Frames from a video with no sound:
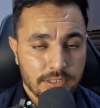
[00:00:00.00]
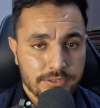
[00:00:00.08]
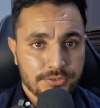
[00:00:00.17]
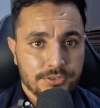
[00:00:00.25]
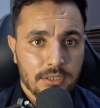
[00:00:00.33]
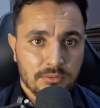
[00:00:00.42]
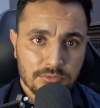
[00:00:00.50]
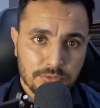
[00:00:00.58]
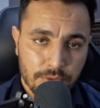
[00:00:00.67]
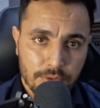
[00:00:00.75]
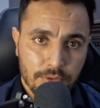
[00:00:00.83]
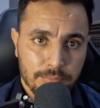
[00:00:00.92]

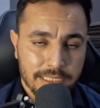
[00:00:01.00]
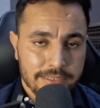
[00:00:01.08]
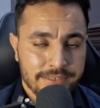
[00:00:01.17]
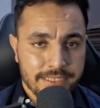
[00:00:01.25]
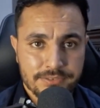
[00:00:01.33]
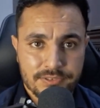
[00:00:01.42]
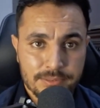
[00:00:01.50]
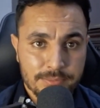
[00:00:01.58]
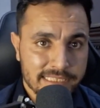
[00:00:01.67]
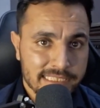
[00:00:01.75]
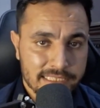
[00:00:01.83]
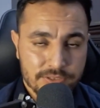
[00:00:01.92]
ultrasound or blood test,
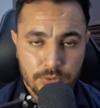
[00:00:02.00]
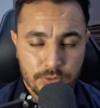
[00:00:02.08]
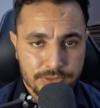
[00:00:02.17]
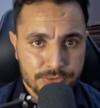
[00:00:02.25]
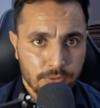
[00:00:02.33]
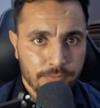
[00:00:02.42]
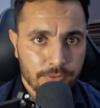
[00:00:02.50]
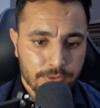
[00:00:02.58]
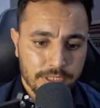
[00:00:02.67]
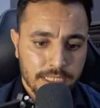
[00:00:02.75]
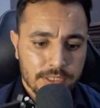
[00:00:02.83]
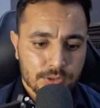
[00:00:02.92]
CBC, and so on and so
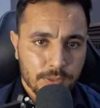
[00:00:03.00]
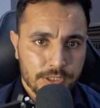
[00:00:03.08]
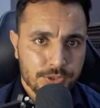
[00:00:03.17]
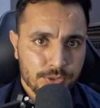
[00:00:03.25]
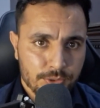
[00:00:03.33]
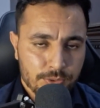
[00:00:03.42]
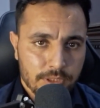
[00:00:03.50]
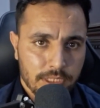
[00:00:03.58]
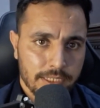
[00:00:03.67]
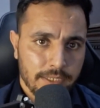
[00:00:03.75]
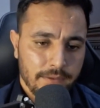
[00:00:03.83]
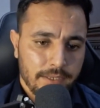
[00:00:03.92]
forth. So once you do
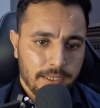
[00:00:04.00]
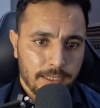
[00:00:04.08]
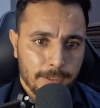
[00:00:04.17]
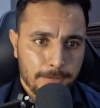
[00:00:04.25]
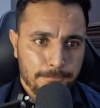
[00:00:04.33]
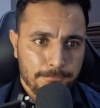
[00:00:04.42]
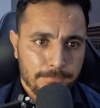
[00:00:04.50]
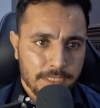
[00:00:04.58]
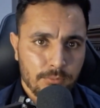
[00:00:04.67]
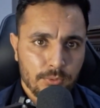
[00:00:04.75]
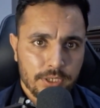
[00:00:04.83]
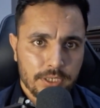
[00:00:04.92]
that,
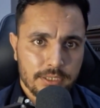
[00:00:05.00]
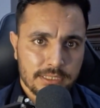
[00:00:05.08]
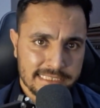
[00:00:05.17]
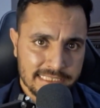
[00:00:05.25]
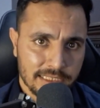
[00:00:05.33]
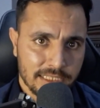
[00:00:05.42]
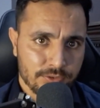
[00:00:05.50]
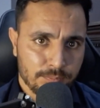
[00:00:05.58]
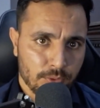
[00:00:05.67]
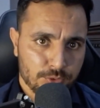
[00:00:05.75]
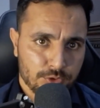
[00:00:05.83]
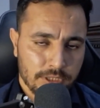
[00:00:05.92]
they would see that
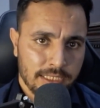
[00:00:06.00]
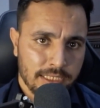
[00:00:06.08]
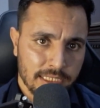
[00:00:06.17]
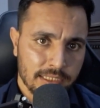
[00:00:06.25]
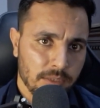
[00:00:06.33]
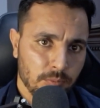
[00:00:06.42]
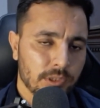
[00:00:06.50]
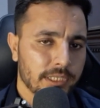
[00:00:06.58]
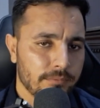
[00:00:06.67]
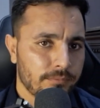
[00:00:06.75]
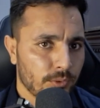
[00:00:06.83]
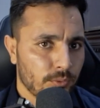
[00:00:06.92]
report, and then they will
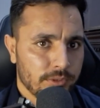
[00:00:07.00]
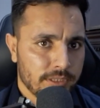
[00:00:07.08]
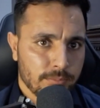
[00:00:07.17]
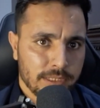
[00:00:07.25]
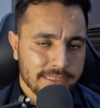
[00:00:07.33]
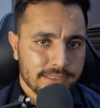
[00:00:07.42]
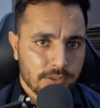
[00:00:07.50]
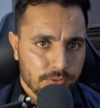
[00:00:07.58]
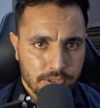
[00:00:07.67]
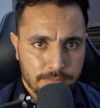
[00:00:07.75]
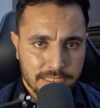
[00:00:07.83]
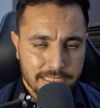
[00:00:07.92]
give you the medicine
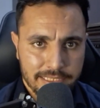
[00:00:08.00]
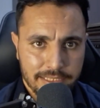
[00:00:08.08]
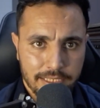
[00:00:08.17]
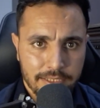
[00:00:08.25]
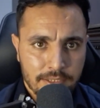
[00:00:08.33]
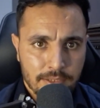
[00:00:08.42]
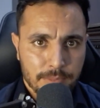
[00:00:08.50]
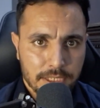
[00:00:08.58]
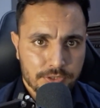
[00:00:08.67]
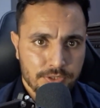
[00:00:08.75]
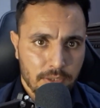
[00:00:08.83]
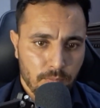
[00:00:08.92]
or something like that,
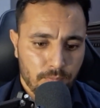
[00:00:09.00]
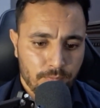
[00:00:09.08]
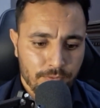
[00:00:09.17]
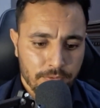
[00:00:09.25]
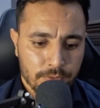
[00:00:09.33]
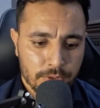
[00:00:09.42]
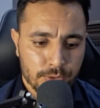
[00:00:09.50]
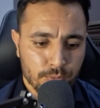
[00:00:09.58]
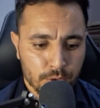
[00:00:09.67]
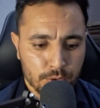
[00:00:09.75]
because they first